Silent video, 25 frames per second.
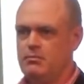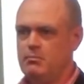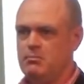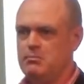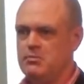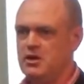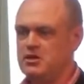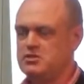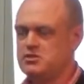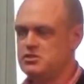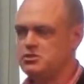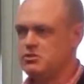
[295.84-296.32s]

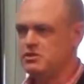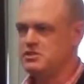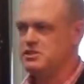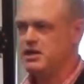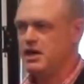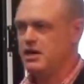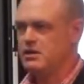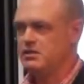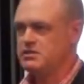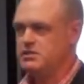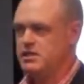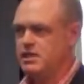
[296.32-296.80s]
Most storage
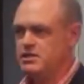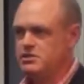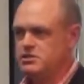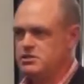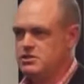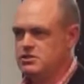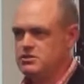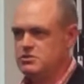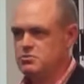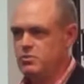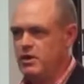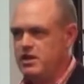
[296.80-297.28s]

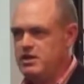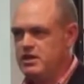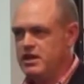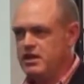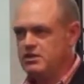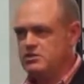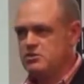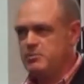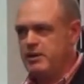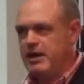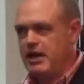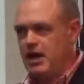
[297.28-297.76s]
architectures, when you
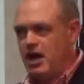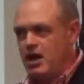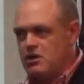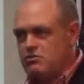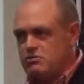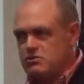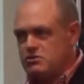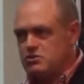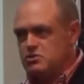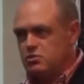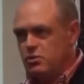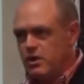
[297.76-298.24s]
get to about
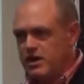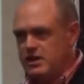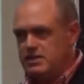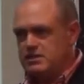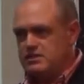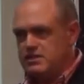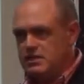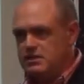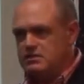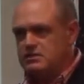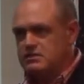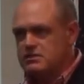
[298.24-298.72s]
120
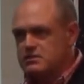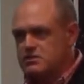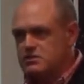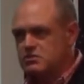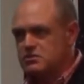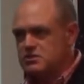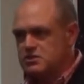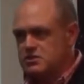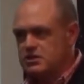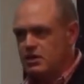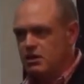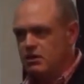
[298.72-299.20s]
disks
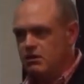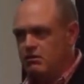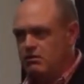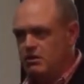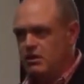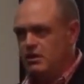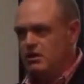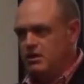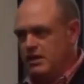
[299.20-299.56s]
or so,